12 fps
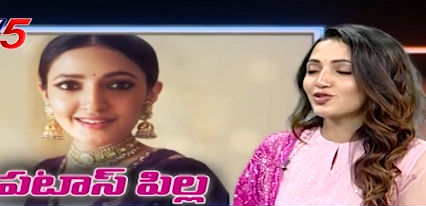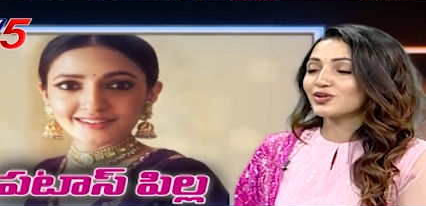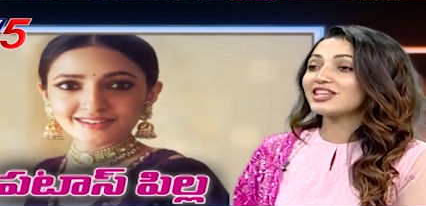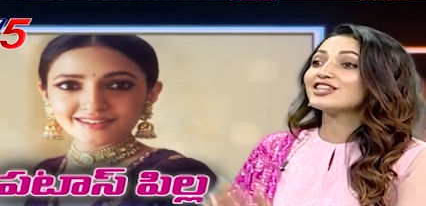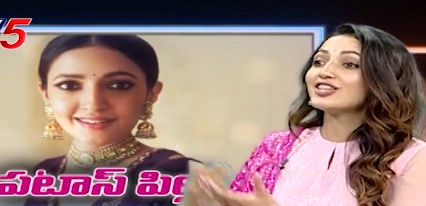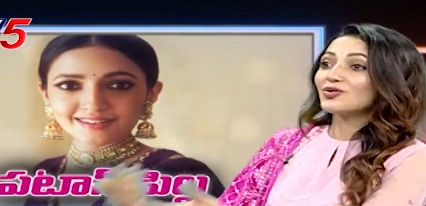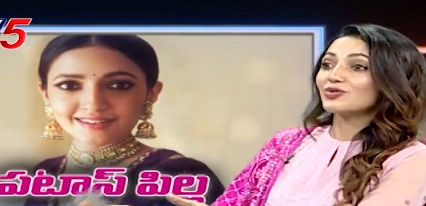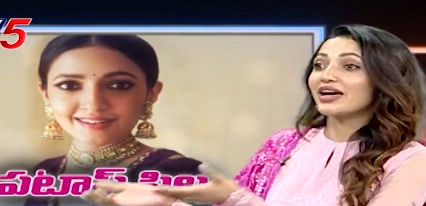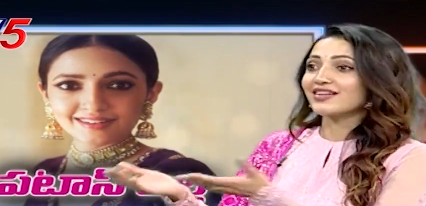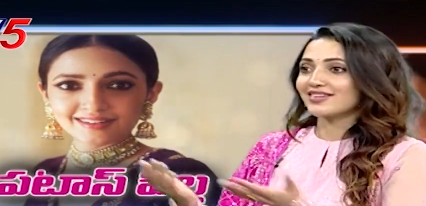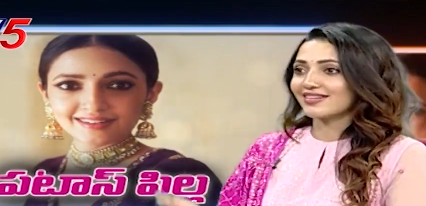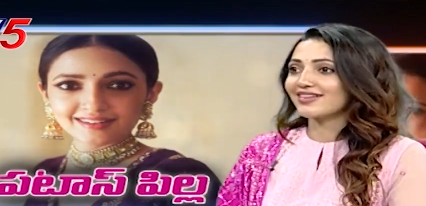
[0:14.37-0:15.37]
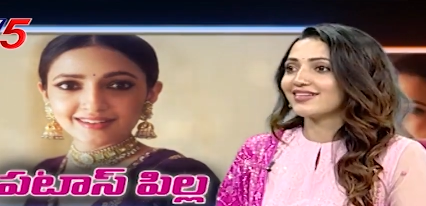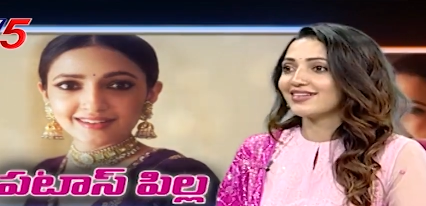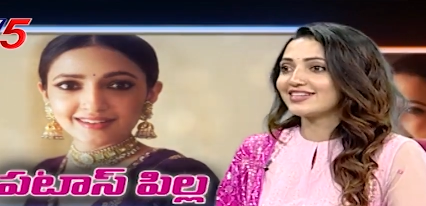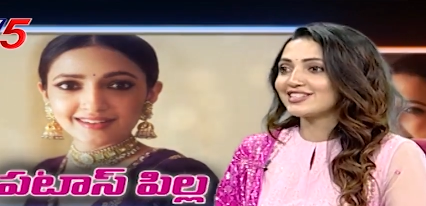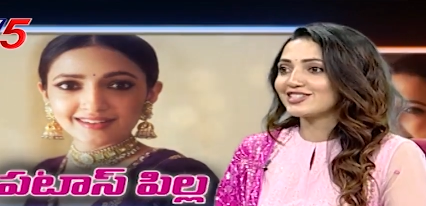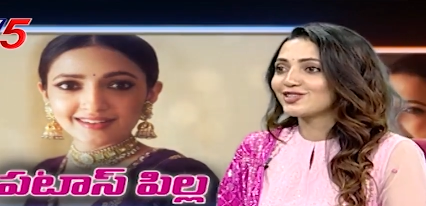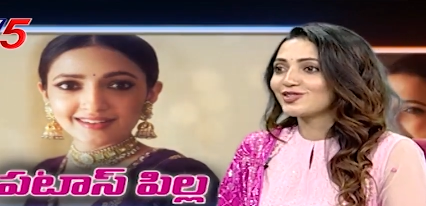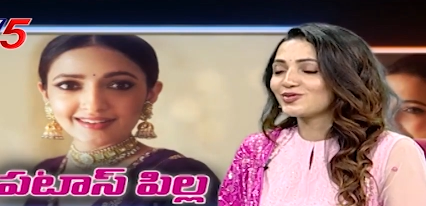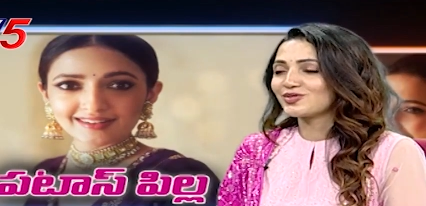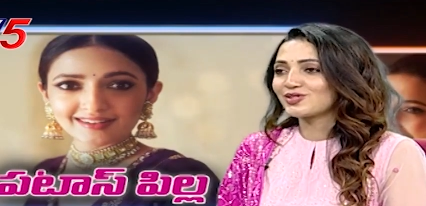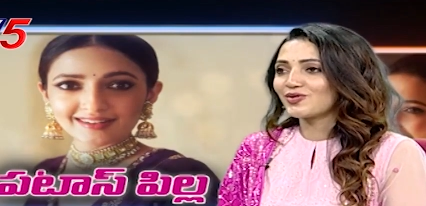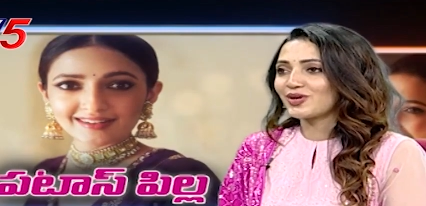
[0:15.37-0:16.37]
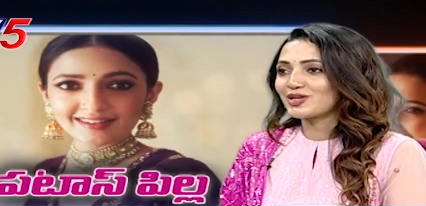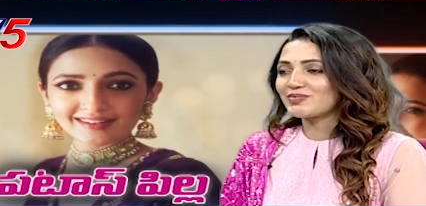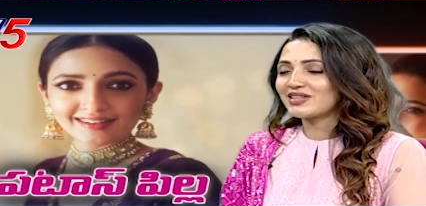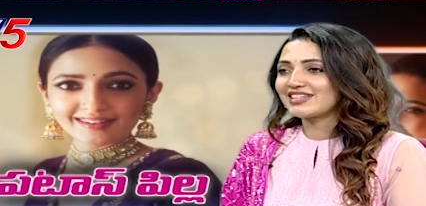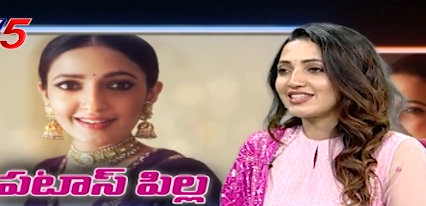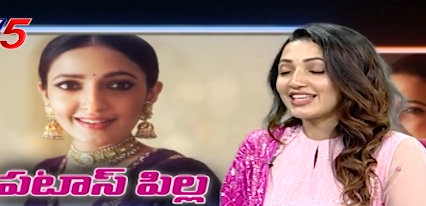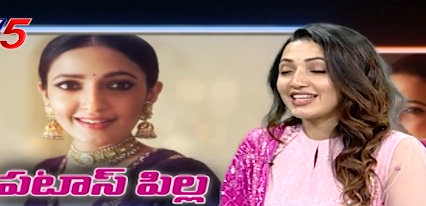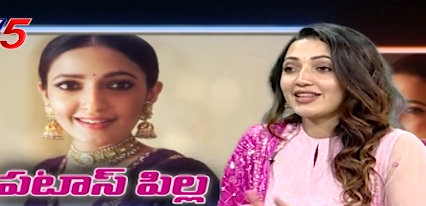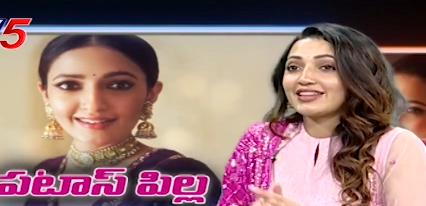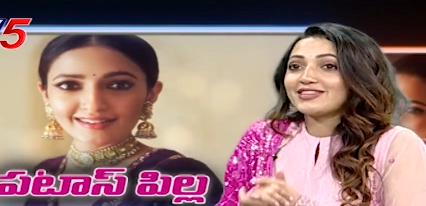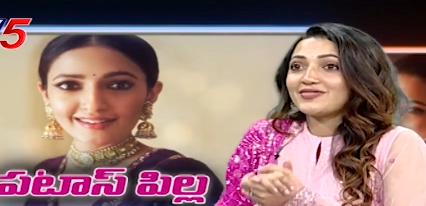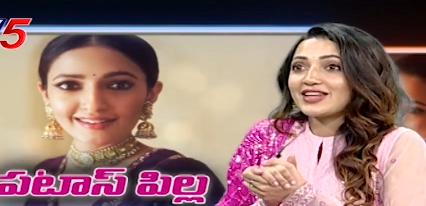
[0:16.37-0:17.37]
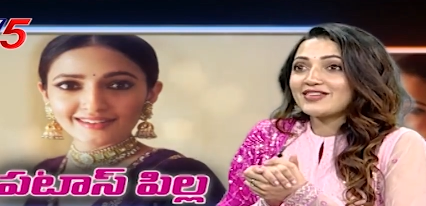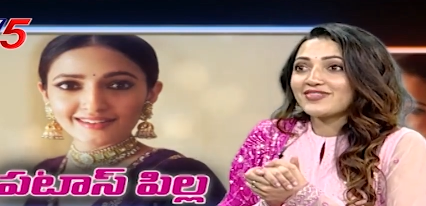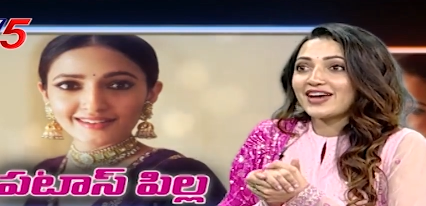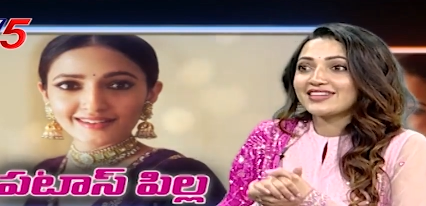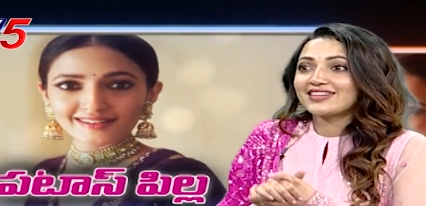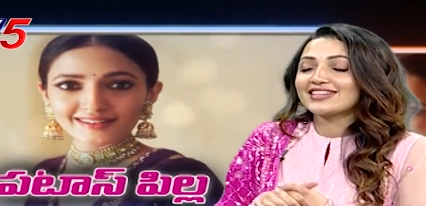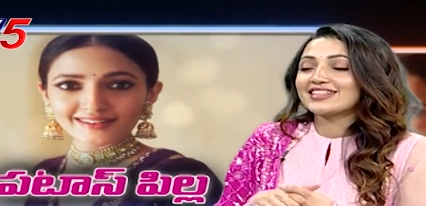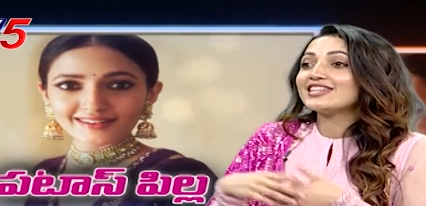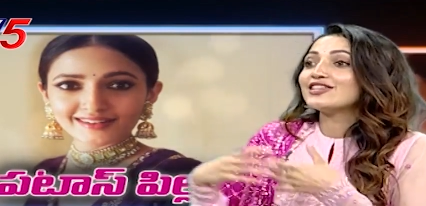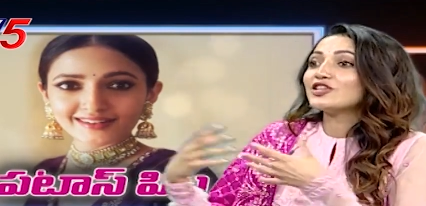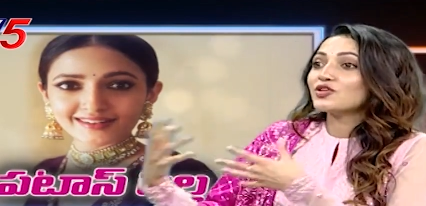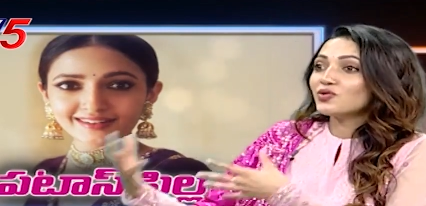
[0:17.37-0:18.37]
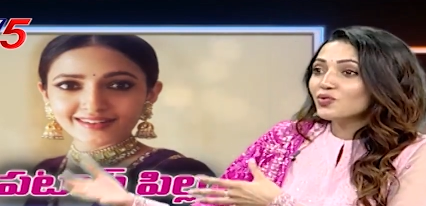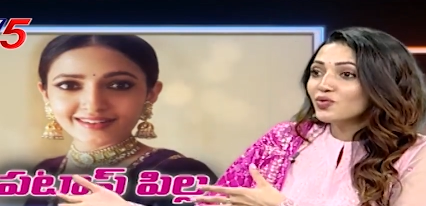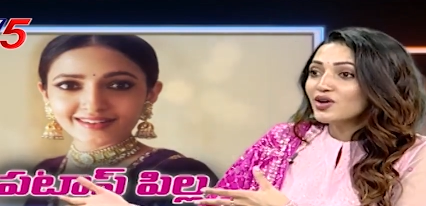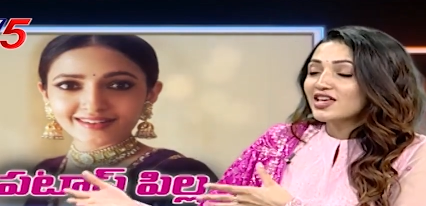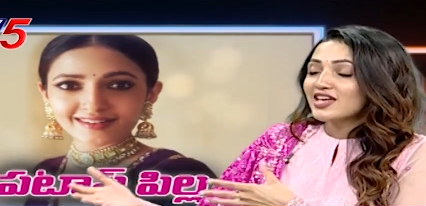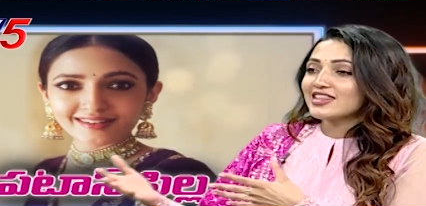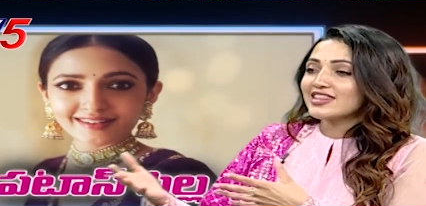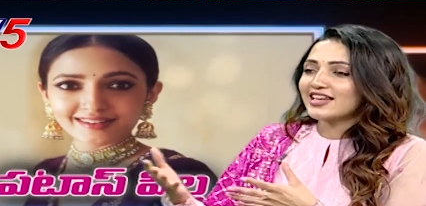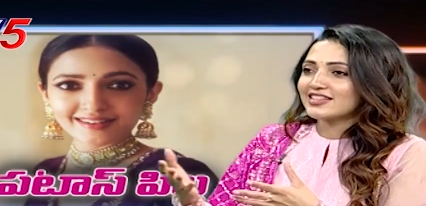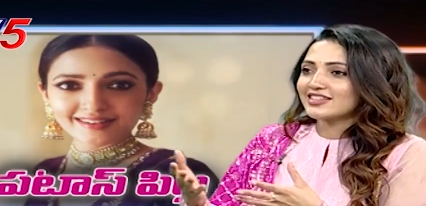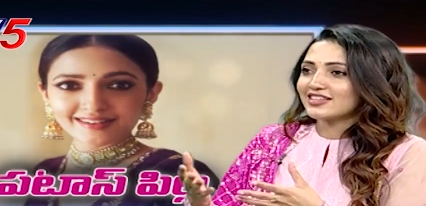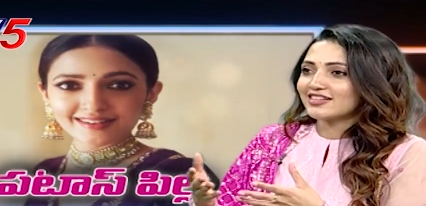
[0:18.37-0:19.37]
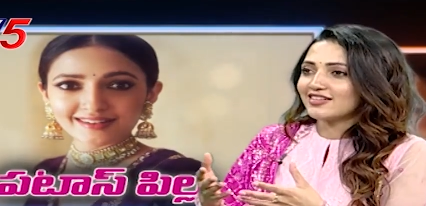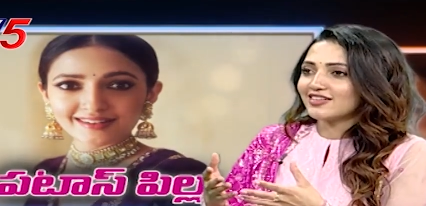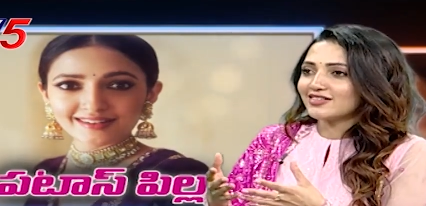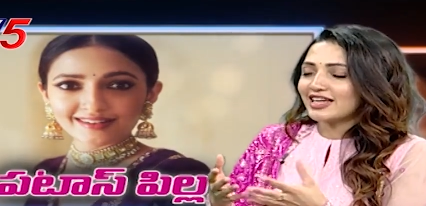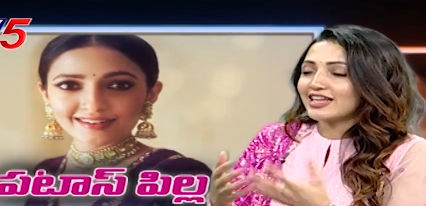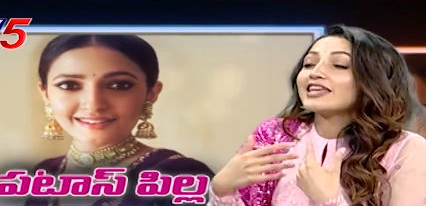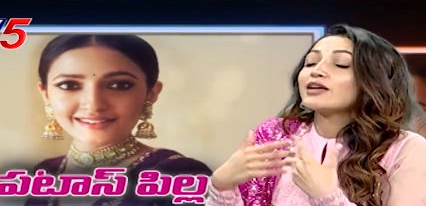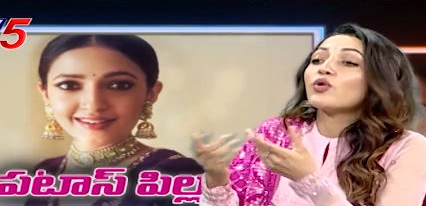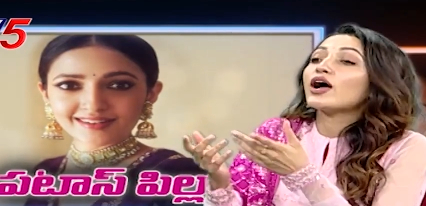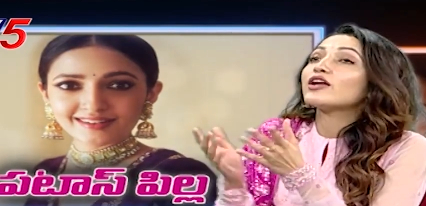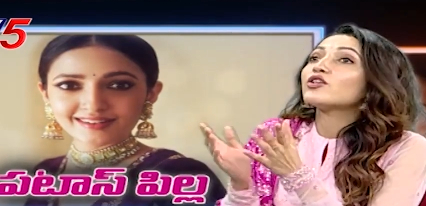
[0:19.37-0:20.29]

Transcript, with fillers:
Speaker 1: So he knew that DJ Tillu is going to be released, and the very fact that he knew that that he had